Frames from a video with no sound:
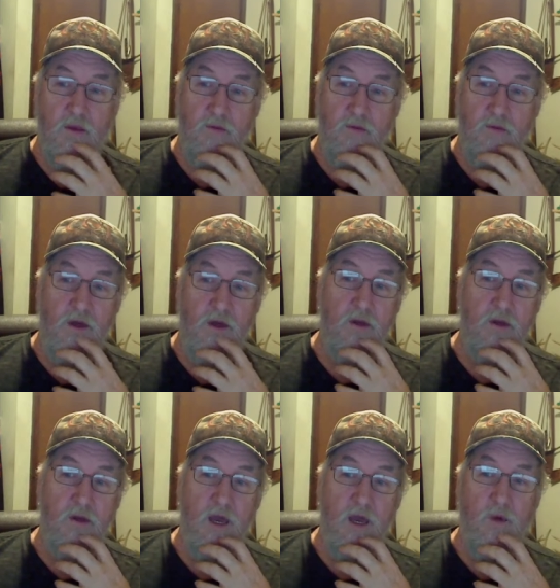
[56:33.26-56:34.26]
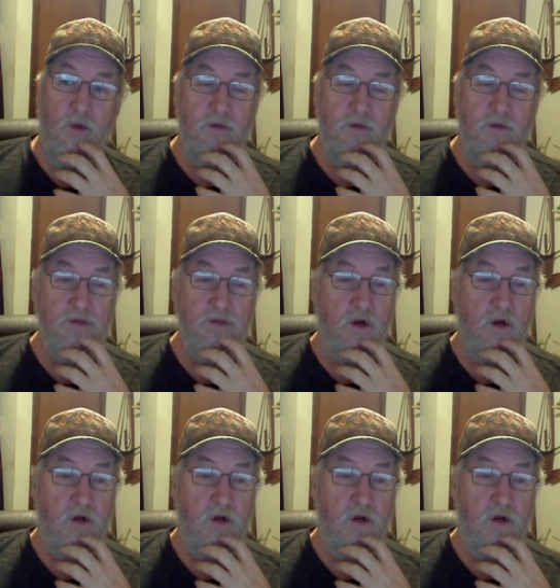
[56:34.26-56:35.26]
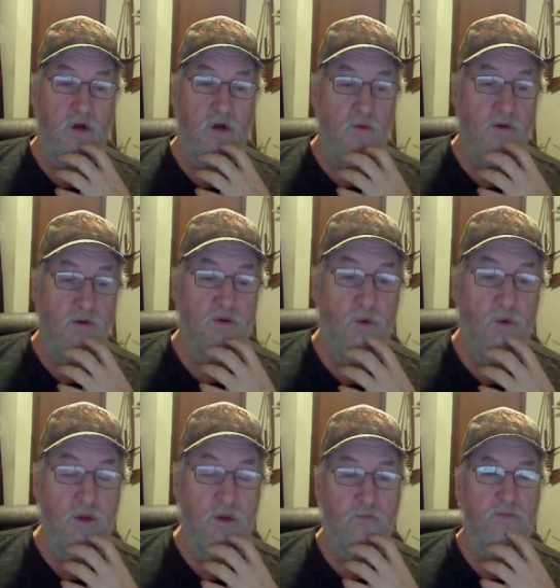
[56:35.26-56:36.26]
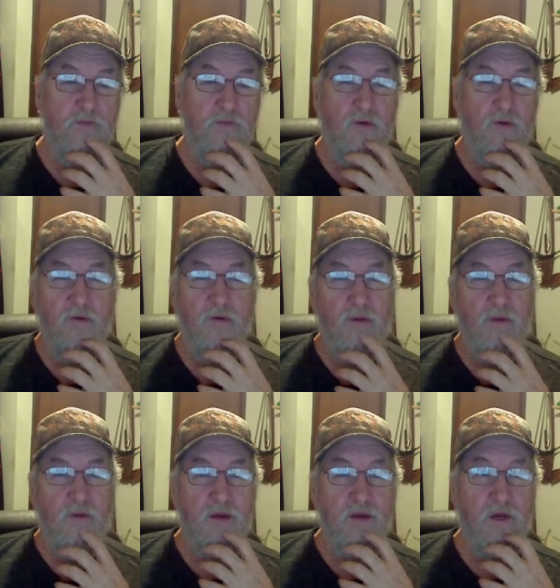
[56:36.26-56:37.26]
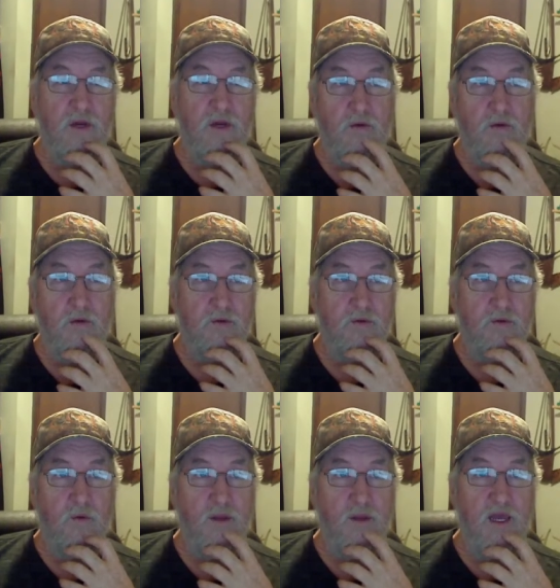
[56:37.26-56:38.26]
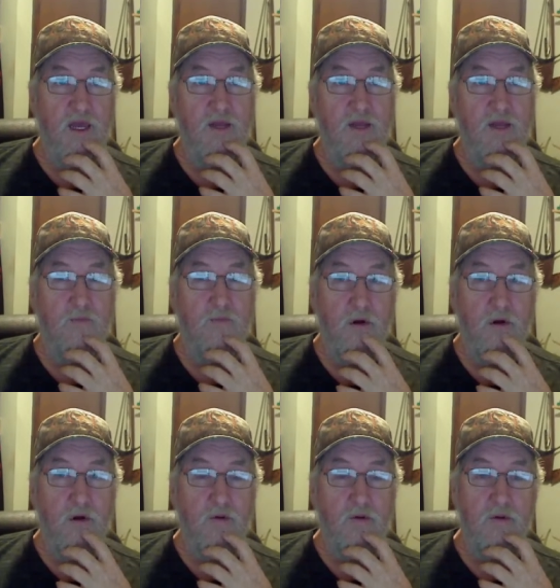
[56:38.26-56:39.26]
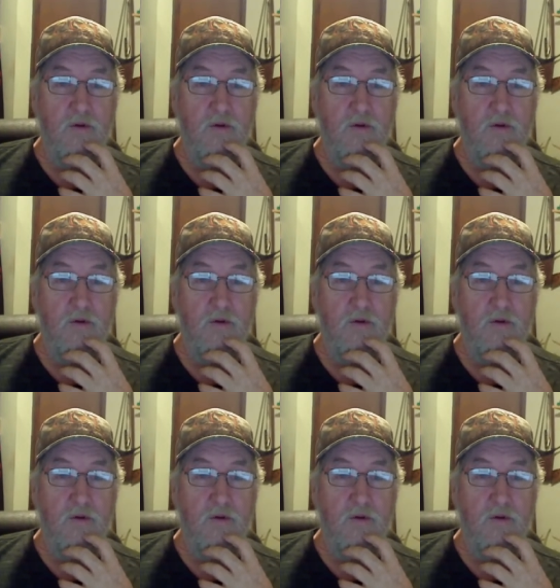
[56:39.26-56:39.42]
But yeah, we usually start around that last year it was toward the end of March.